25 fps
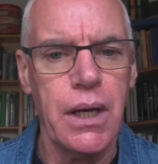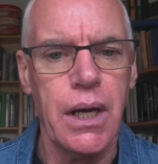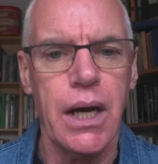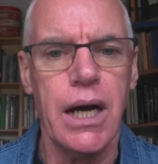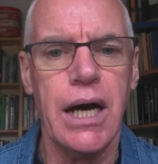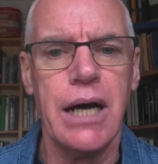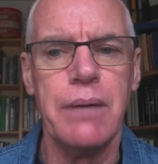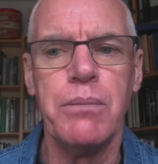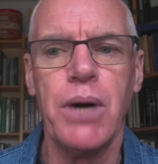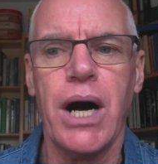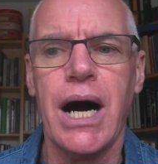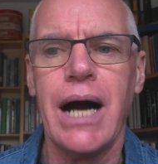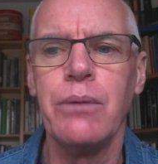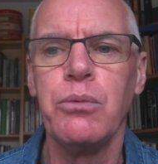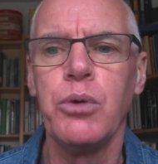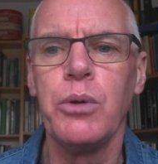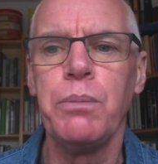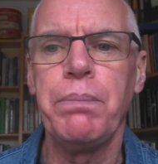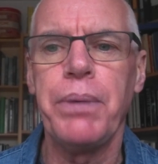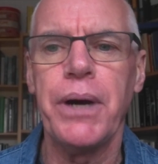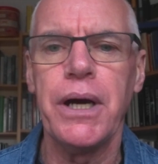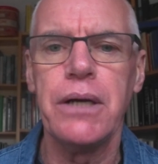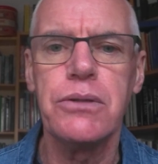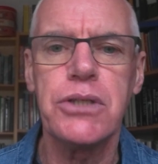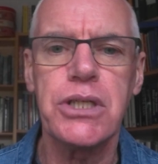I will
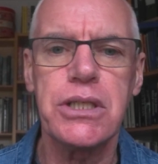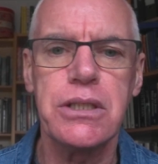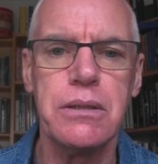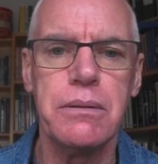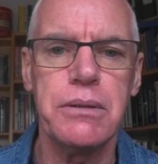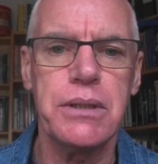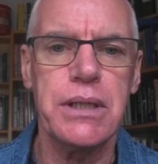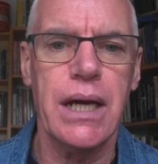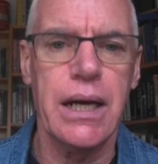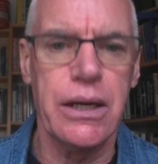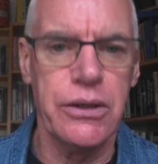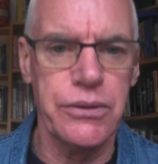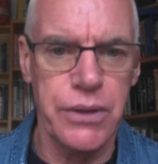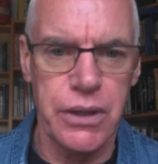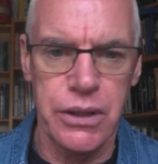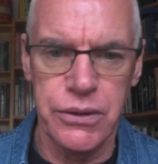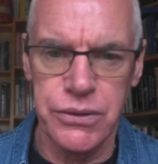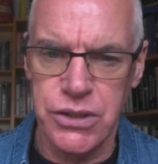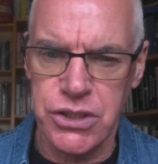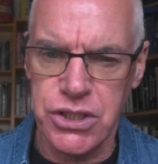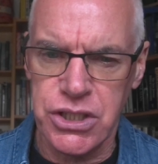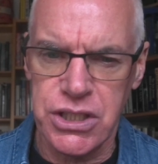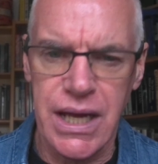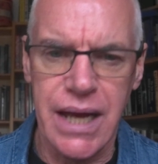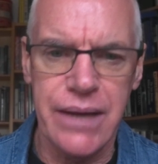post it on
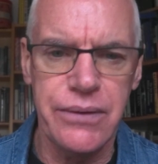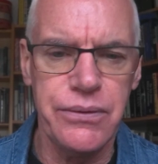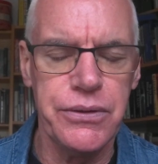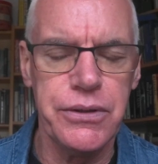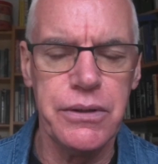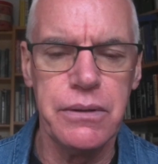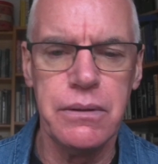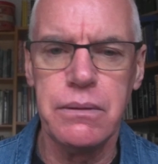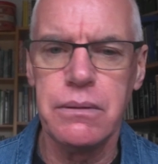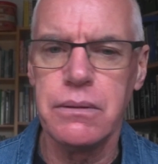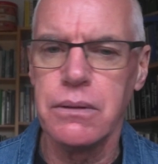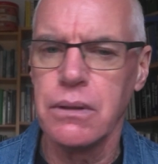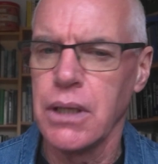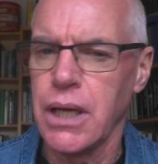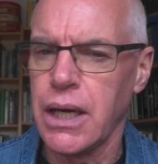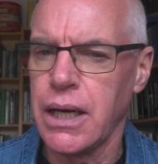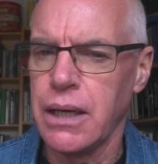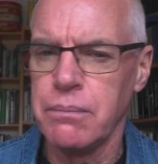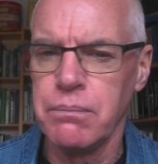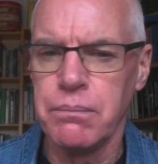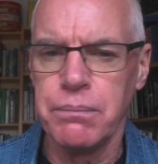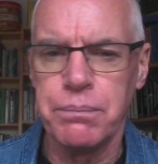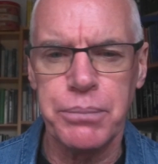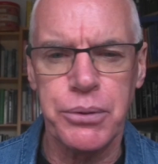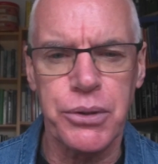the standard
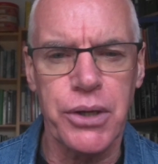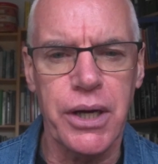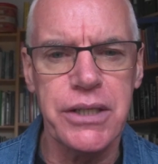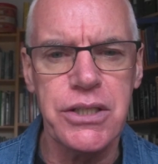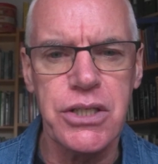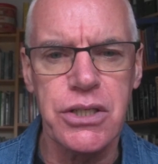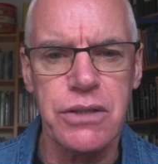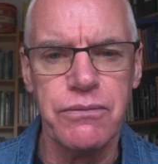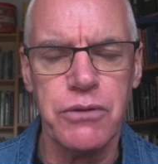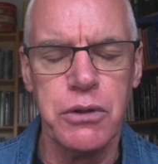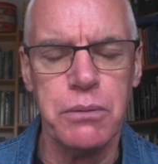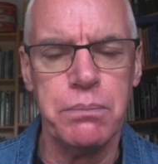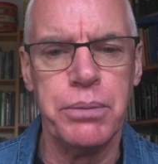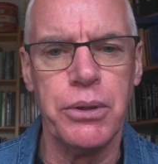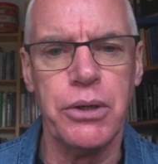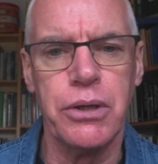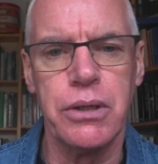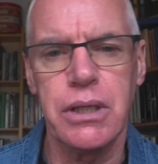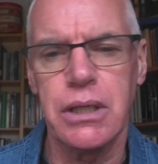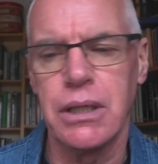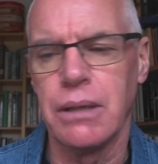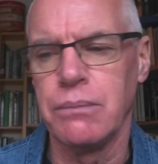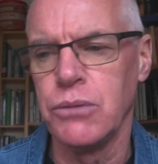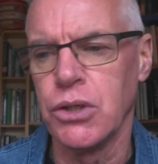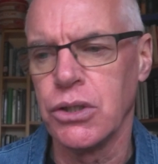price of the
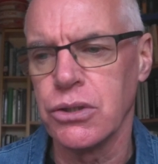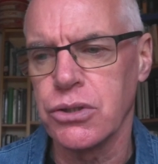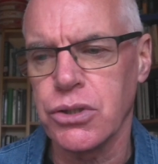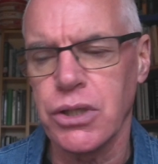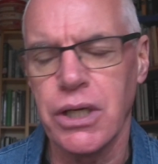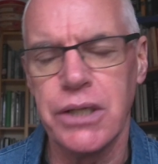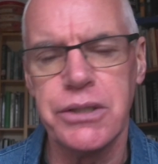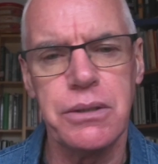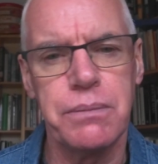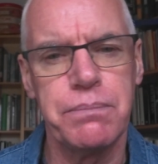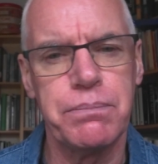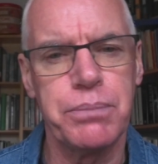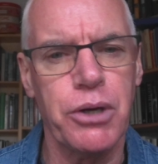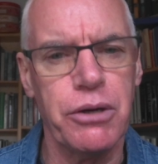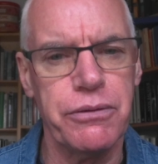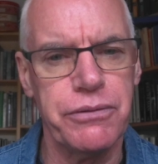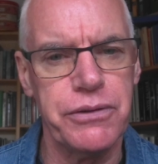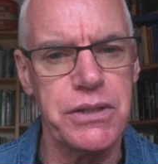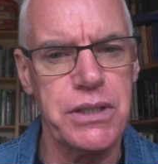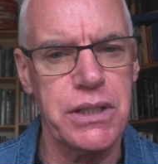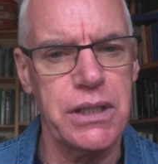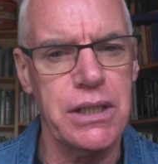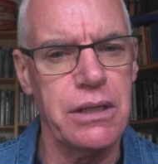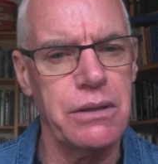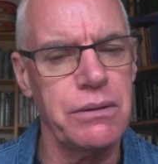book. I'm not trying to
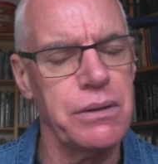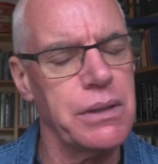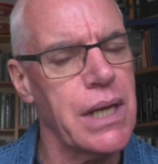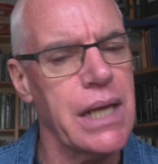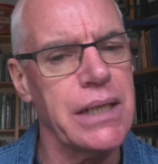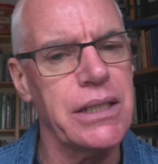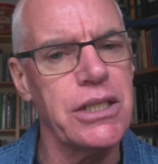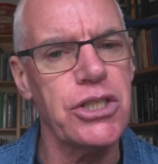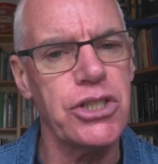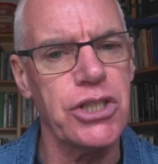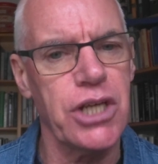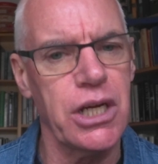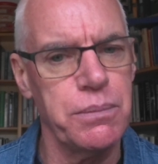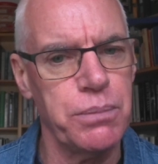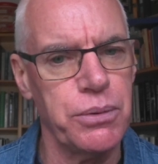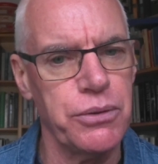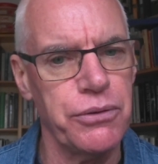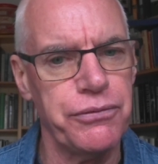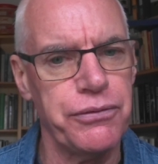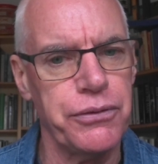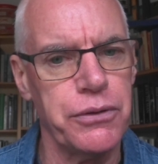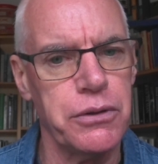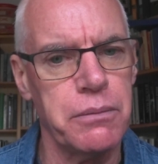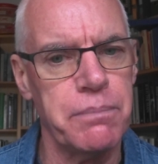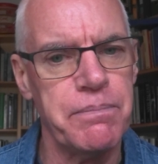profiteer in any shape or
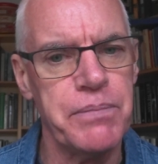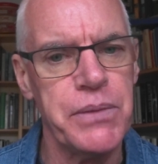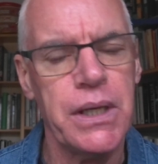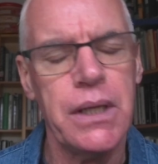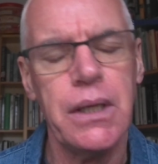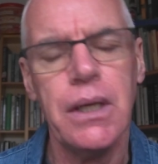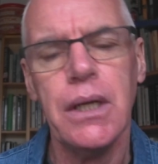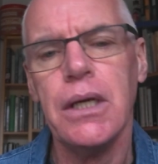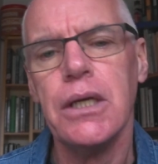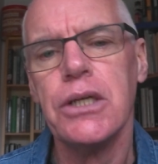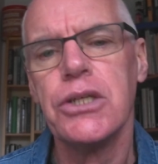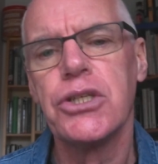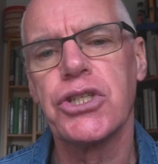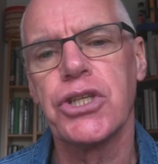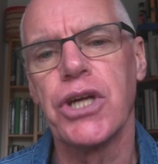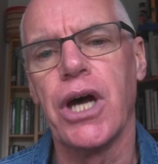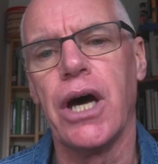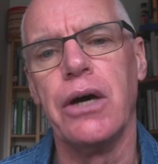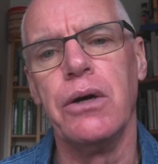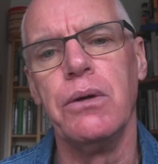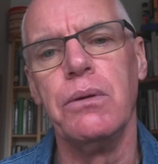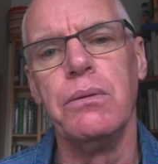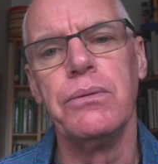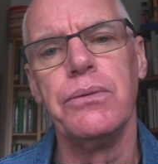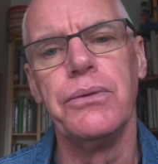form.
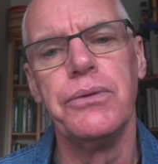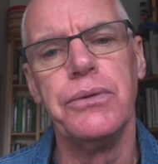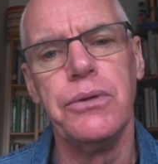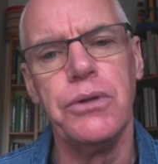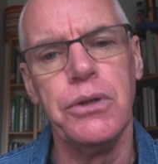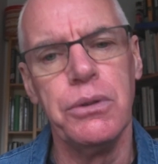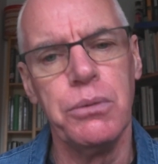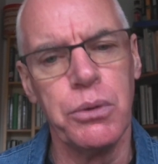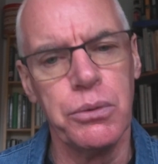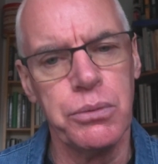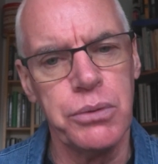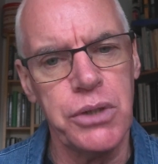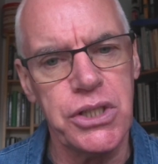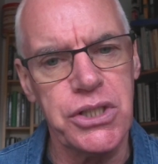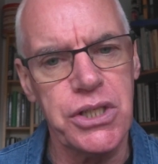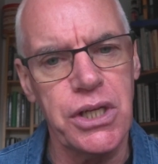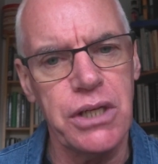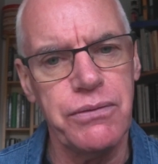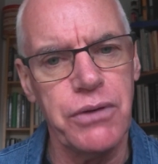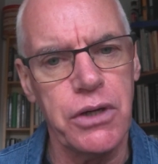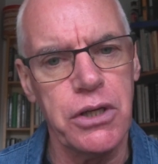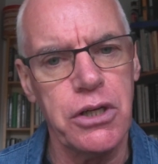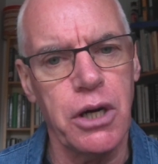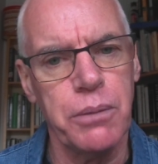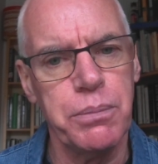So you will
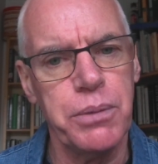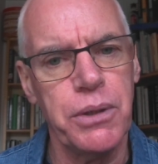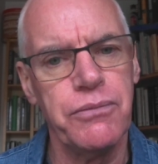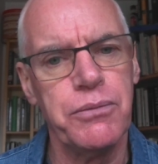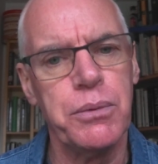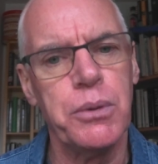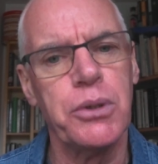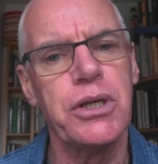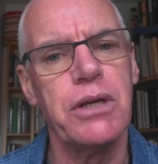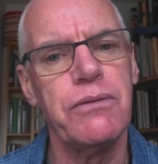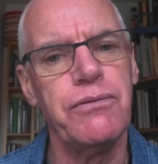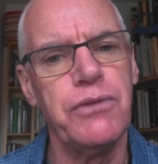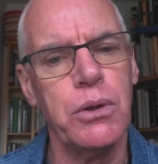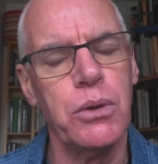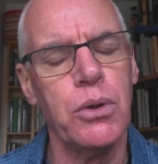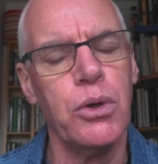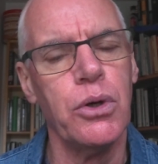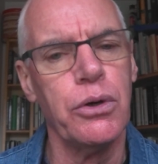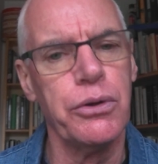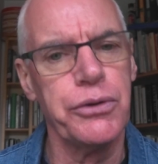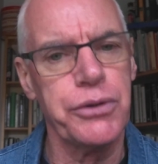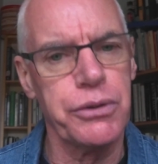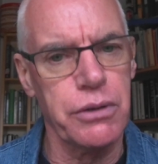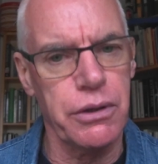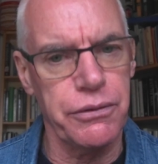receive a copy of the book if you
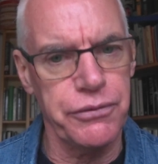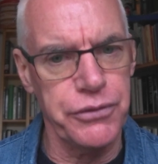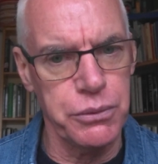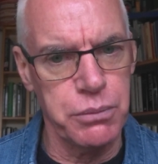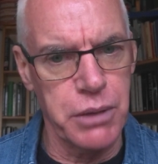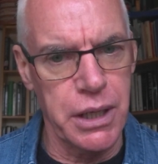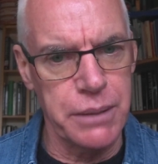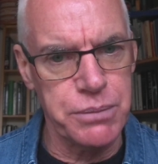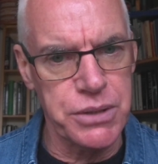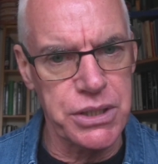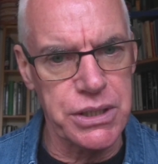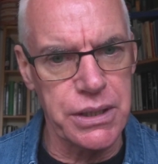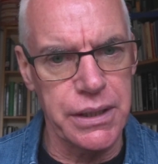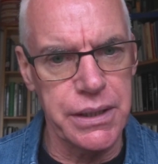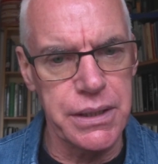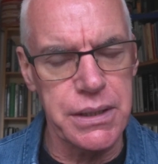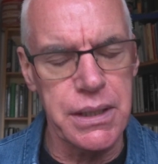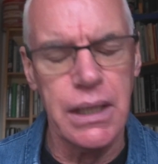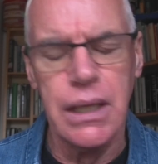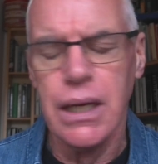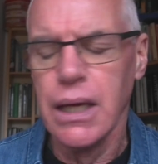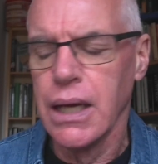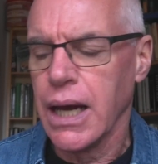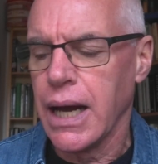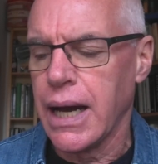order off the website.
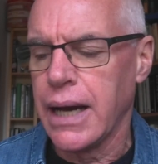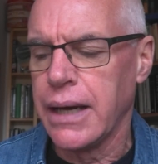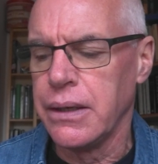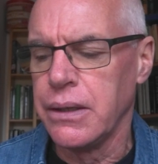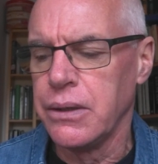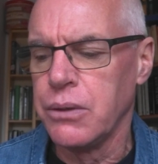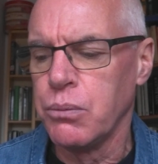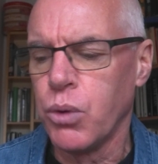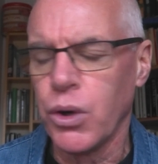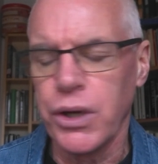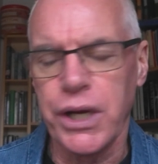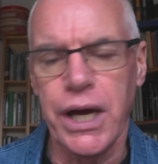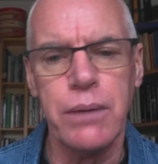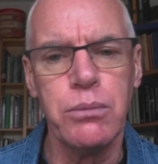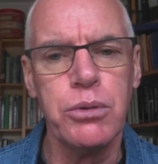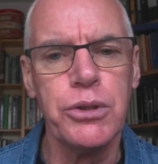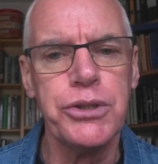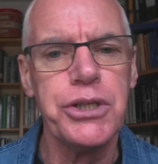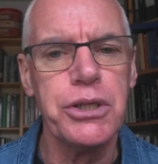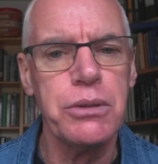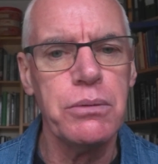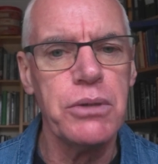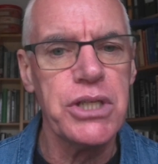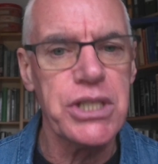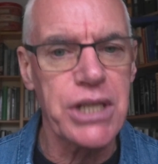And what I will
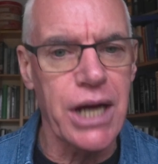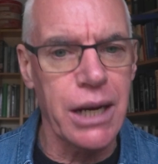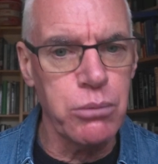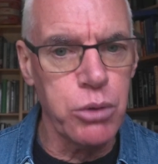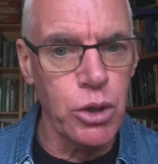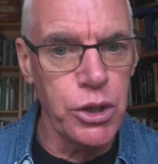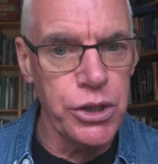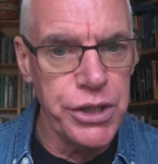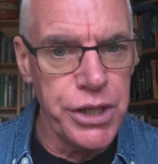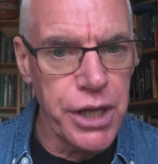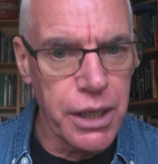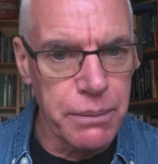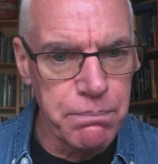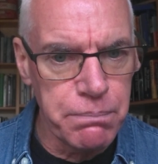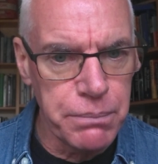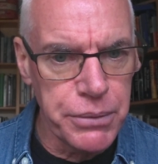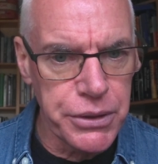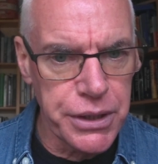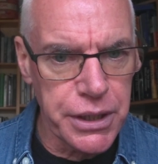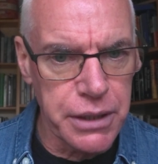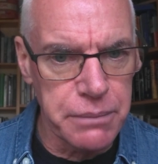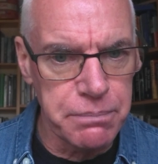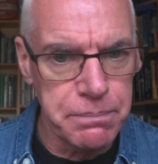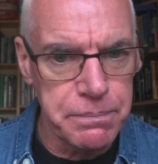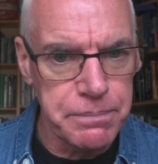do is I will number
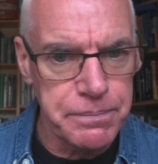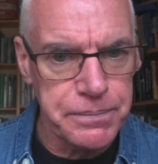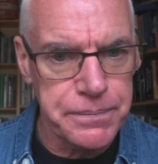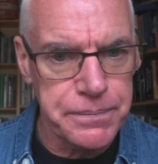them